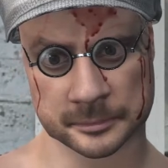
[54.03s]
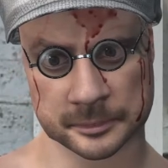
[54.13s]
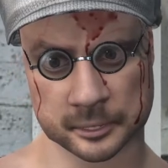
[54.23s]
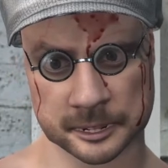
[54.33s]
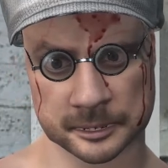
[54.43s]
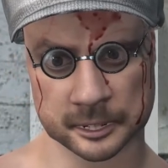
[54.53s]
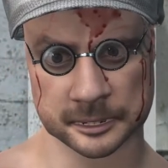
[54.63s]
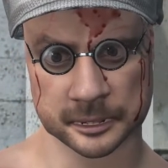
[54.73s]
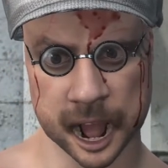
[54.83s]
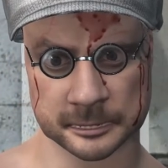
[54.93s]
You
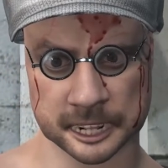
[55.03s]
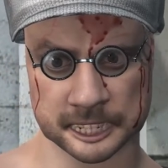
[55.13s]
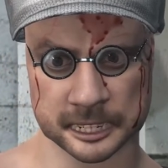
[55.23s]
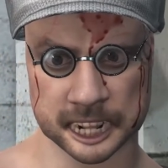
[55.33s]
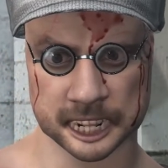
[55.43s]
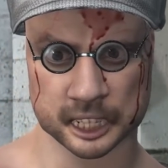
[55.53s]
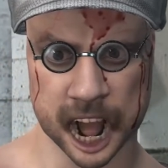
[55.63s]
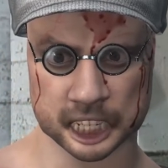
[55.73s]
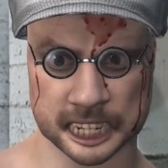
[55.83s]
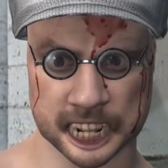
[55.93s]
need to understand
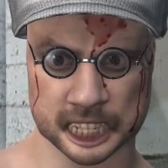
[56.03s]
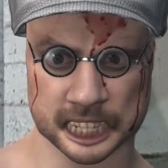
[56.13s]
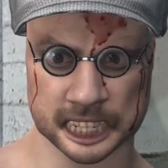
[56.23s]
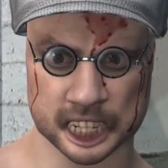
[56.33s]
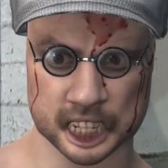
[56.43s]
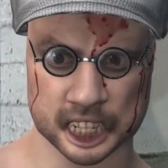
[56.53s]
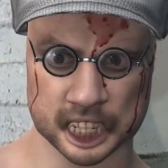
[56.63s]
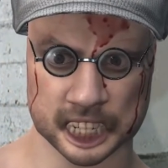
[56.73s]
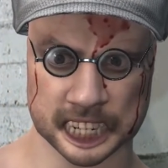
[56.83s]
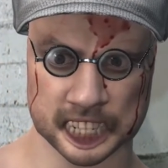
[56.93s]
one thing.
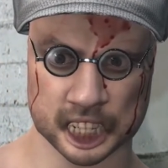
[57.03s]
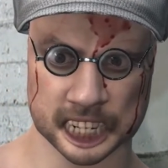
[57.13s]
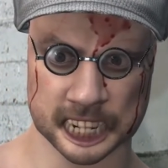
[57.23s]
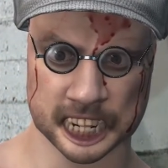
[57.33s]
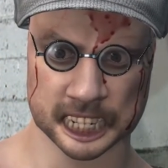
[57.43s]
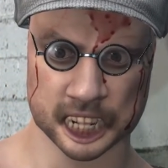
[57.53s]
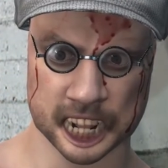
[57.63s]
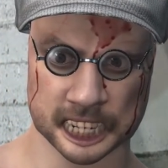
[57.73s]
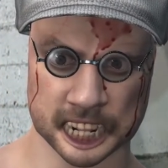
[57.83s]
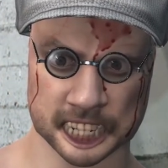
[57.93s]
Yous is not a
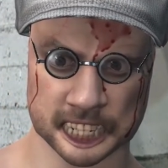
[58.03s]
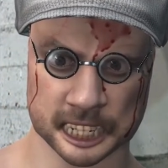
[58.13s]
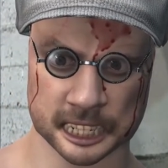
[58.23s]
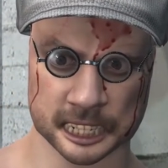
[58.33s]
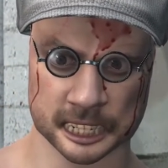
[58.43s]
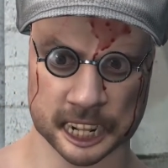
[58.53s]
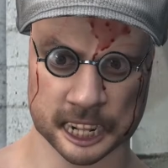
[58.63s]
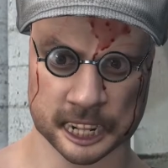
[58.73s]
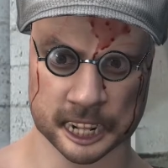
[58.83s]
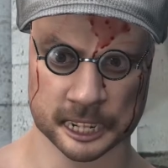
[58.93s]
communist.
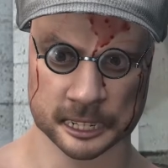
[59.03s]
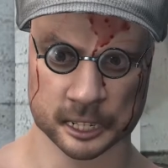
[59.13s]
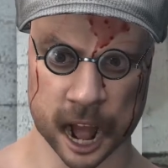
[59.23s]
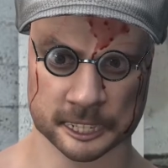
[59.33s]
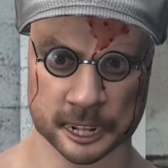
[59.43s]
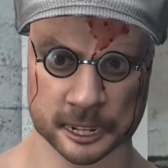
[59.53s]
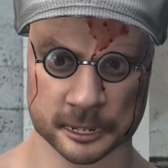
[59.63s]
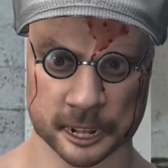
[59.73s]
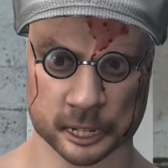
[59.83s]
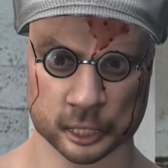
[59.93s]
And of course I
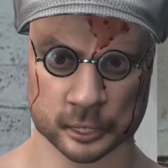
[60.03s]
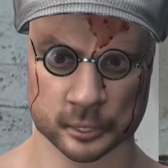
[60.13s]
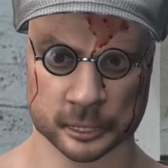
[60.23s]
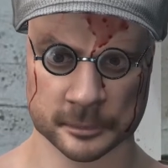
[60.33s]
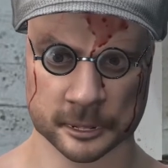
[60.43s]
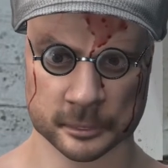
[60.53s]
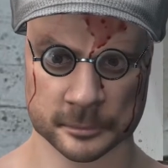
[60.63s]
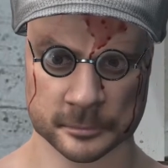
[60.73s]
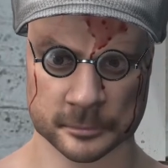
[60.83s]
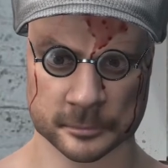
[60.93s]
am not a shithead.
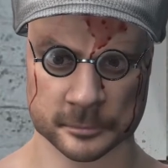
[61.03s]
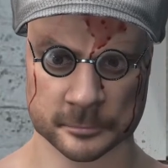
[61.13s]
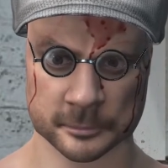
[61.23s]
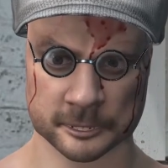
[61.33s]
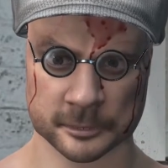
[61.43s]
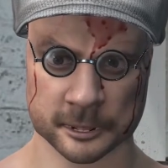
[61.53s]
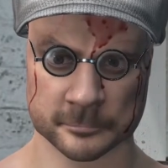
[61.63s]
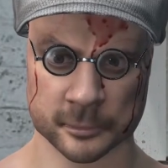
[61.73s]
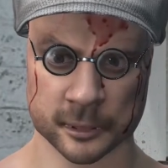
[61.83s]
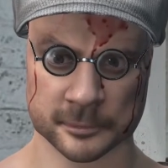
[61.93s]
Or
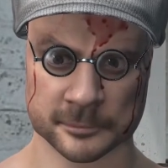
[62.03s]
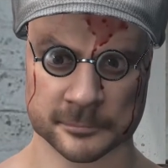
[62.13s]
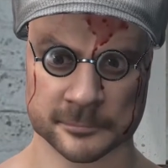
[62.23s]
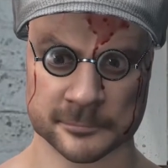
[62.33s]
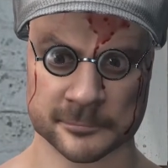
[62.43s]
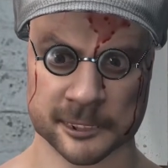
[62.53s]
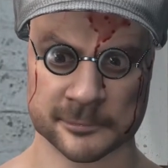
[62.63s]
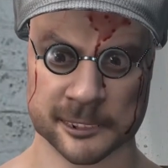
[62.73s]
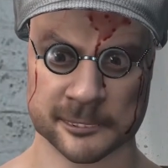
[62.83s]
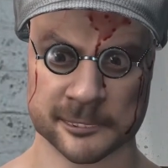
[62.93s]
slimeball
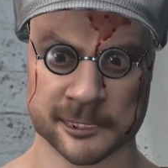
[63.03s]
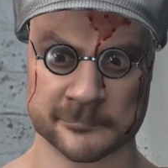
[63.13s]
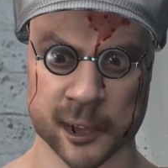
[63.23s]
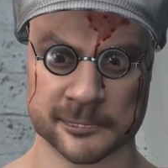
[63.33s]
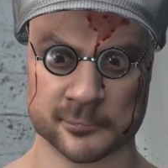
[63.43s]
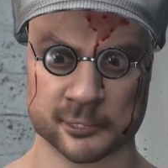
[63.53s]
and any of that mindless